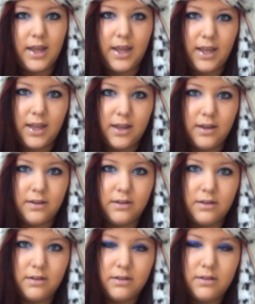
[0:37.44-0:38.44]

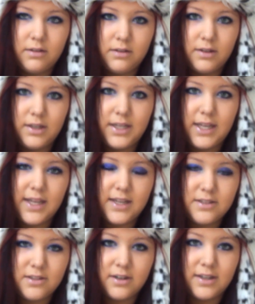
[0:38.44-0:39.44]
and he
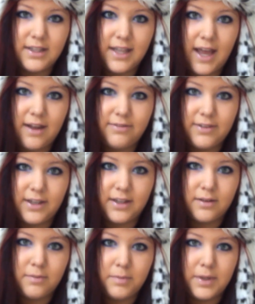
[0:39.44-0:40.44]
started
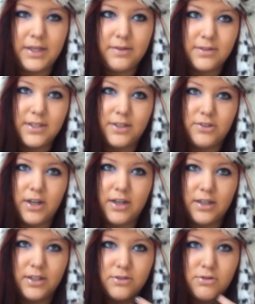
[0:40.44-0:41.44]
laughing, but he was like trying
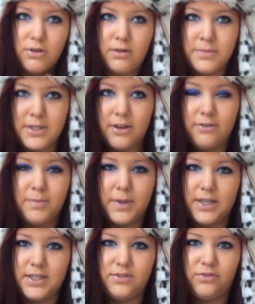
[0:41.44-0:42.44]
to control himself,
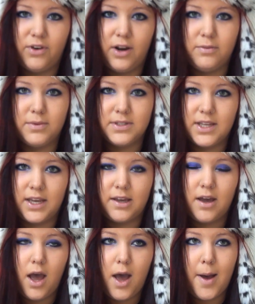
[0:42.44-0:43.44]
but his friend was like
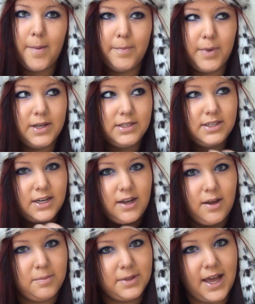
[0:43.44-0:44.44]
busting
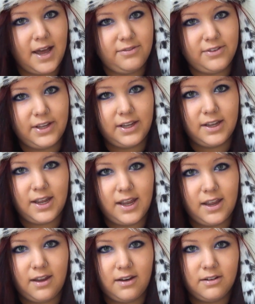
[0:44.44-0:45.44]
up laughing
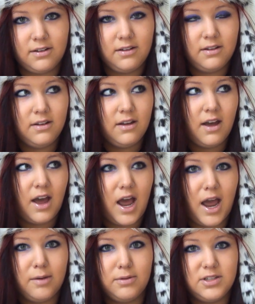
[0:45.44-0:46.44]
and
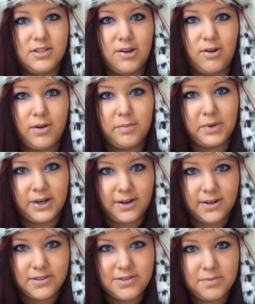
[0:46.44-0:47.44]
I was so
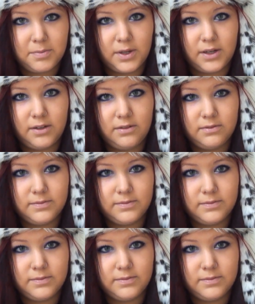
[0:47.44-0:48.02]
embarrassed, but